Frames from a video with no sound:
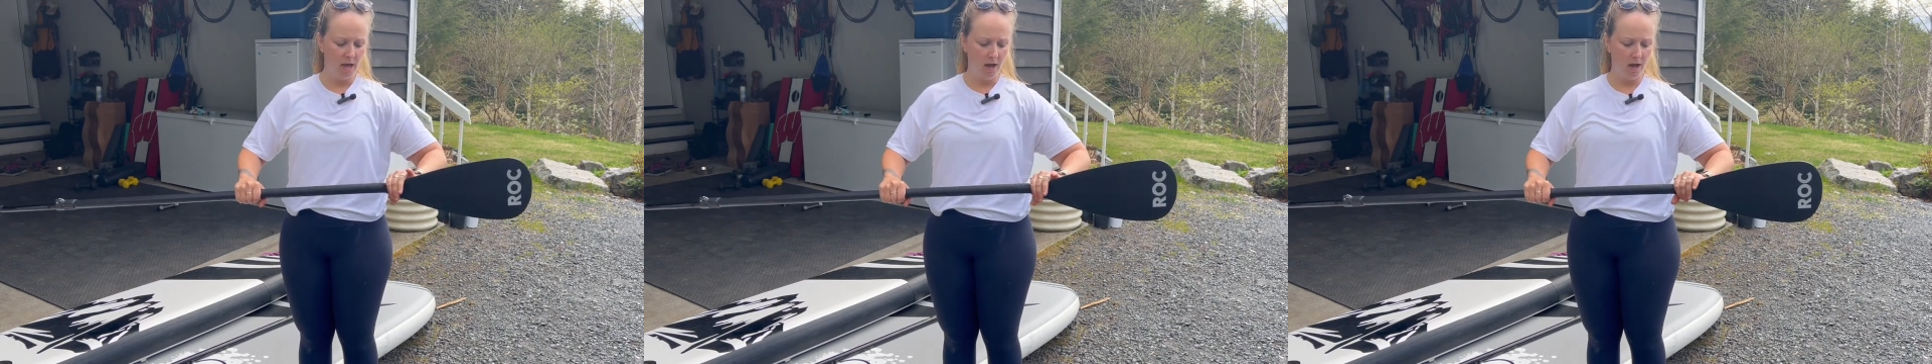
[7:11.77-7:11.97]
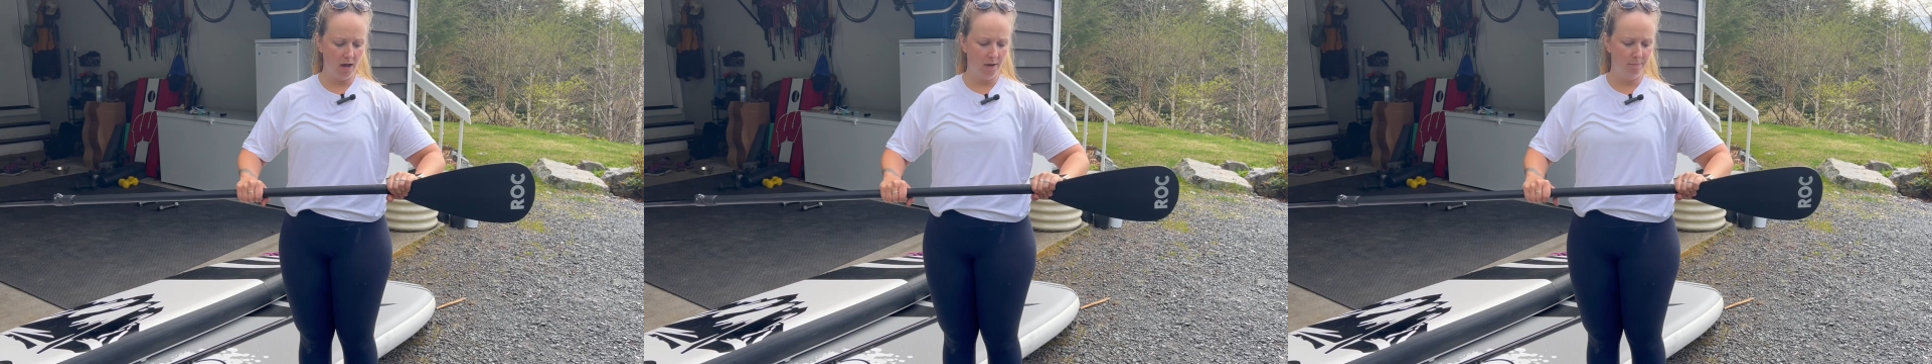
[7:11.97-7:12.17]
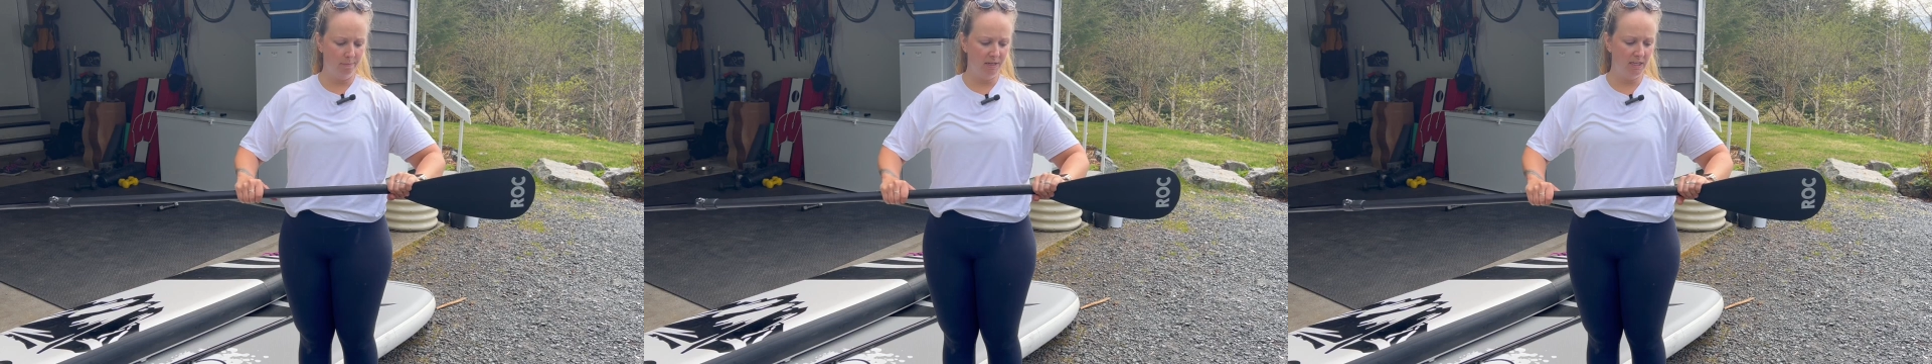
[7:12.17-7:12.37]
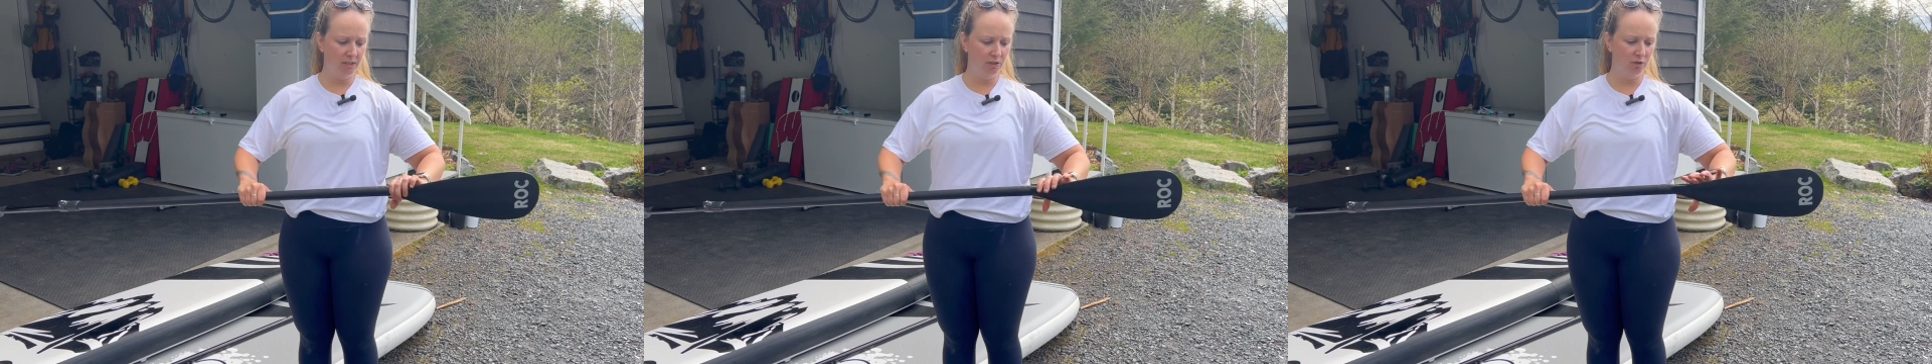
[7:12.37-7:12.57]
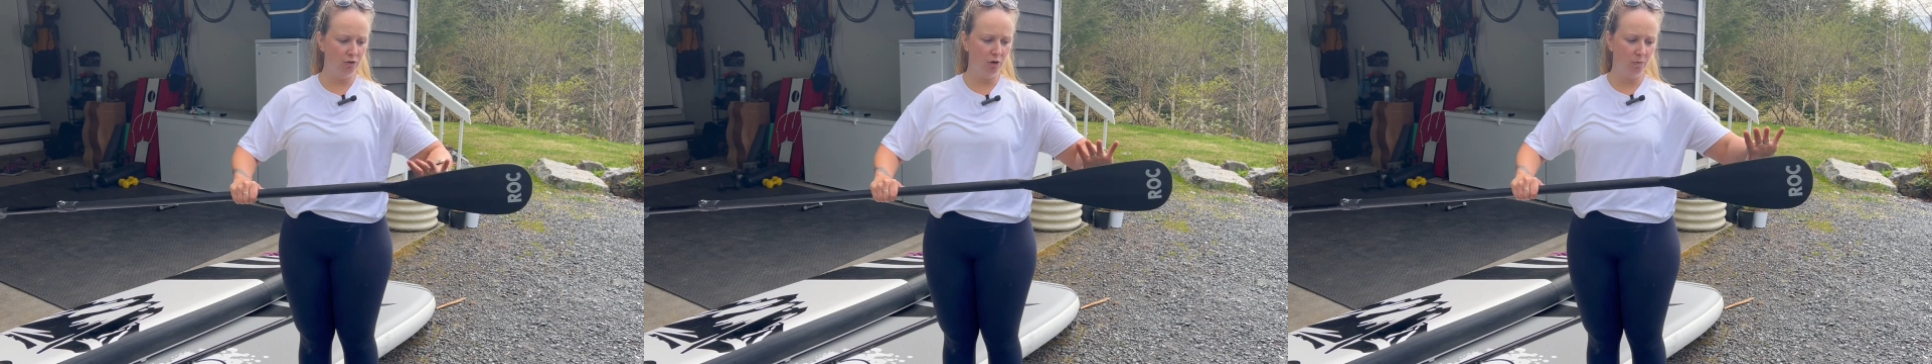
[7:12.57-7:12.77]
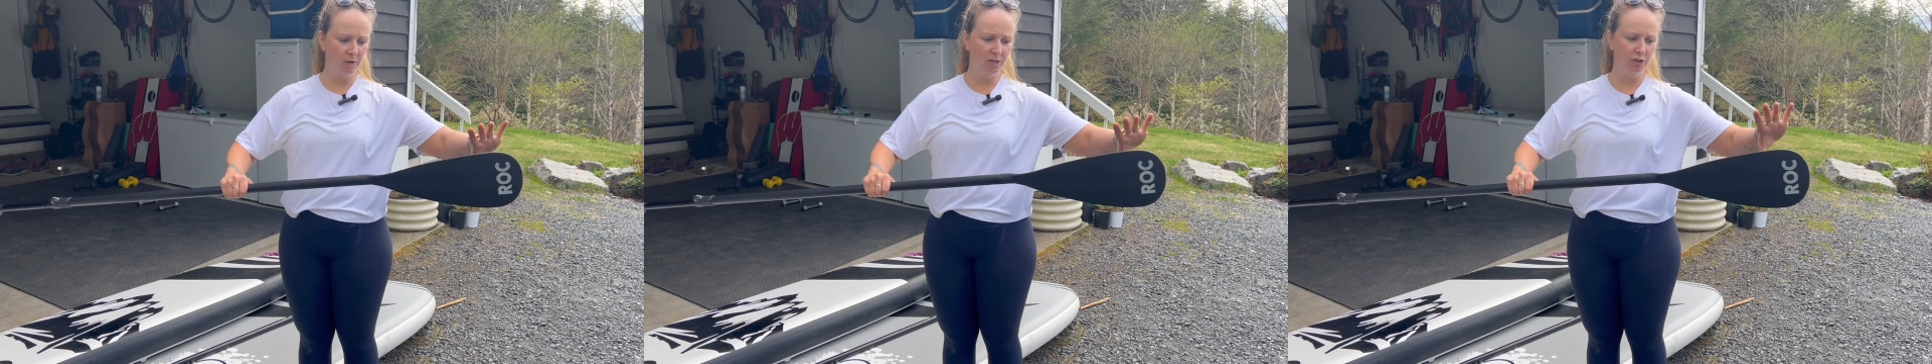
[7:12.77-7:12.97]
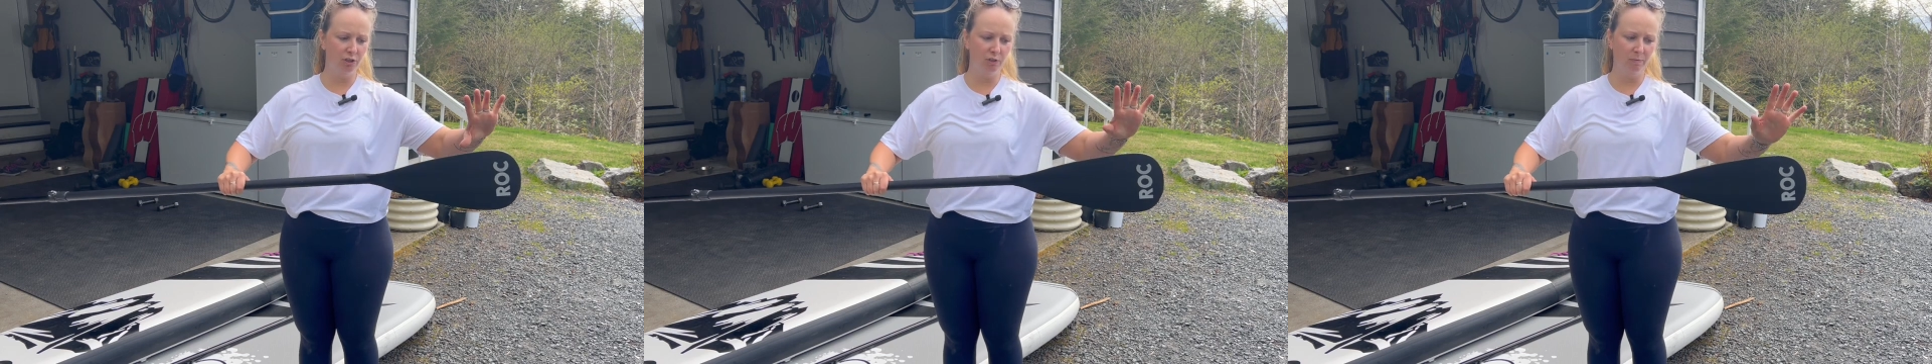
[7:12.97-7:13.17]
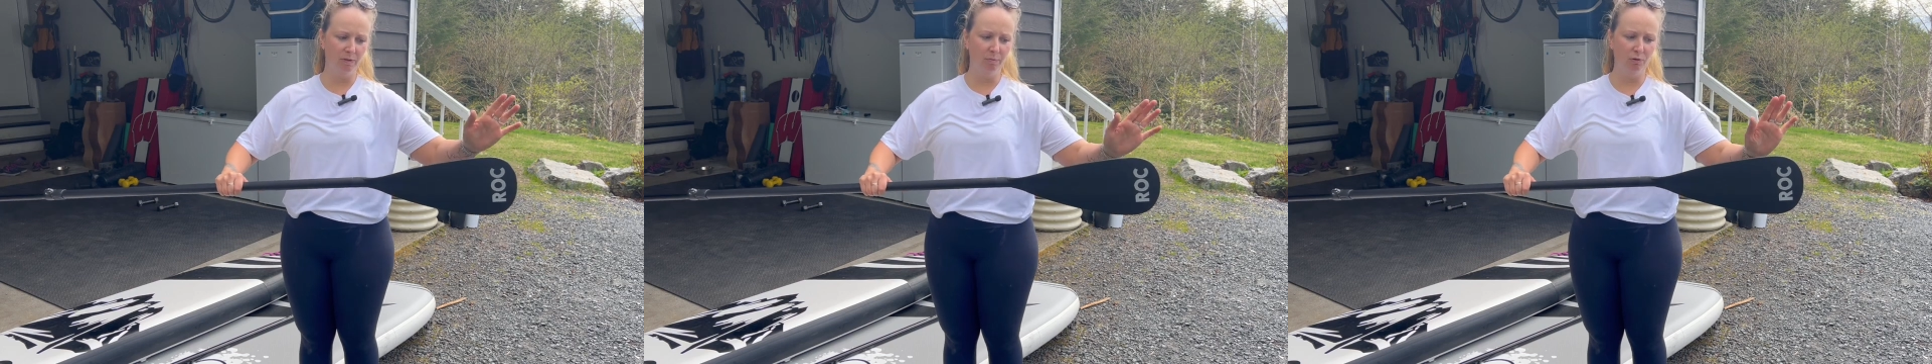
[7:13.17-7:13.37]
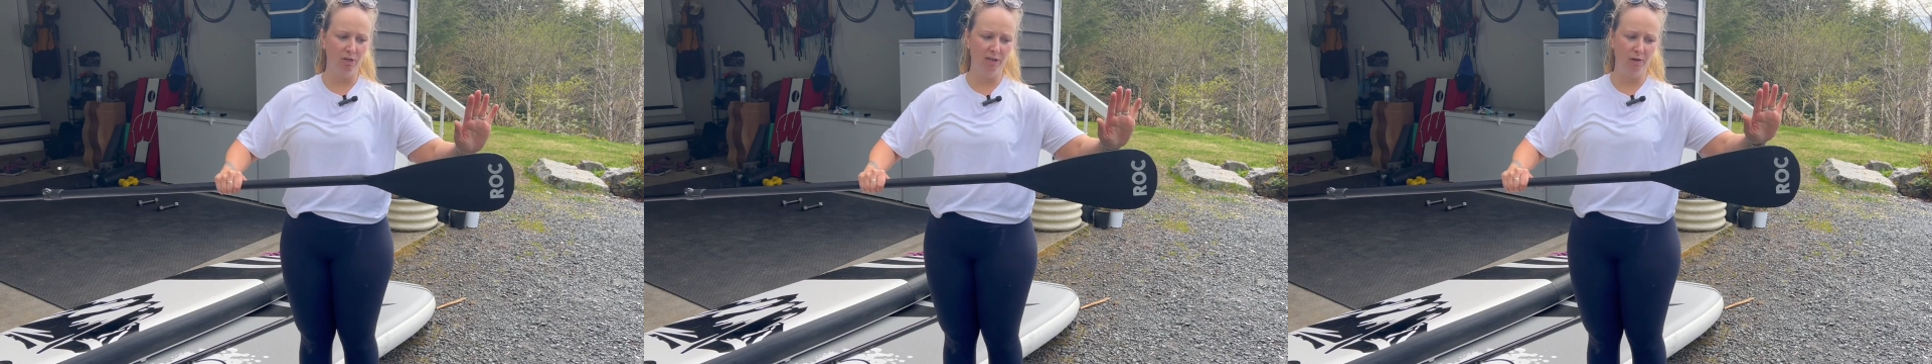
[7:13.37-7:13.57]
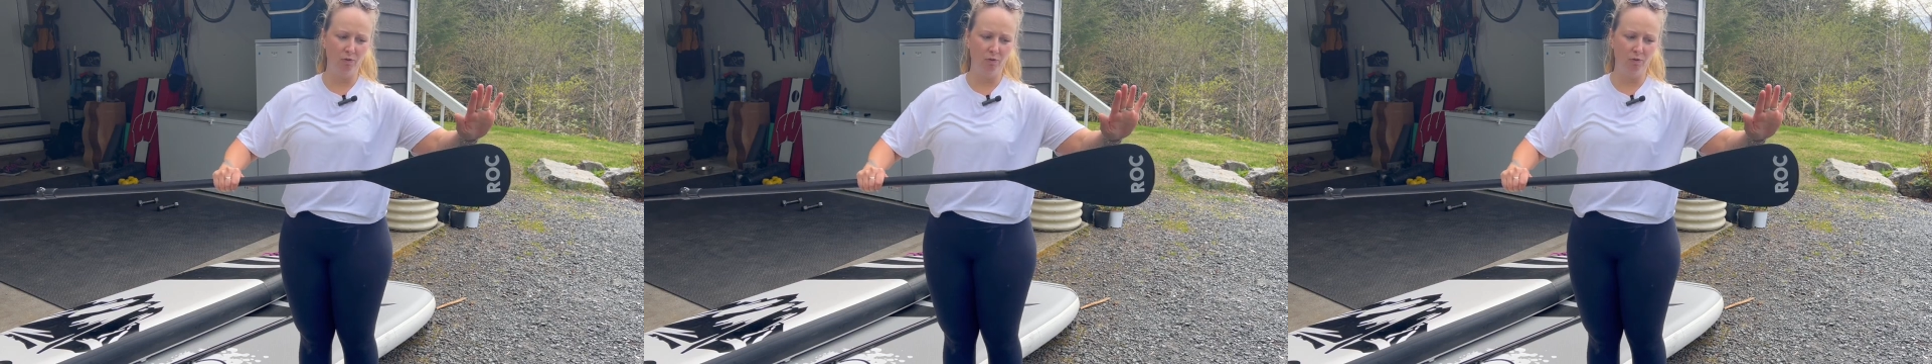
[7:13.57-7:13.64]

um, because you don't want to just be putting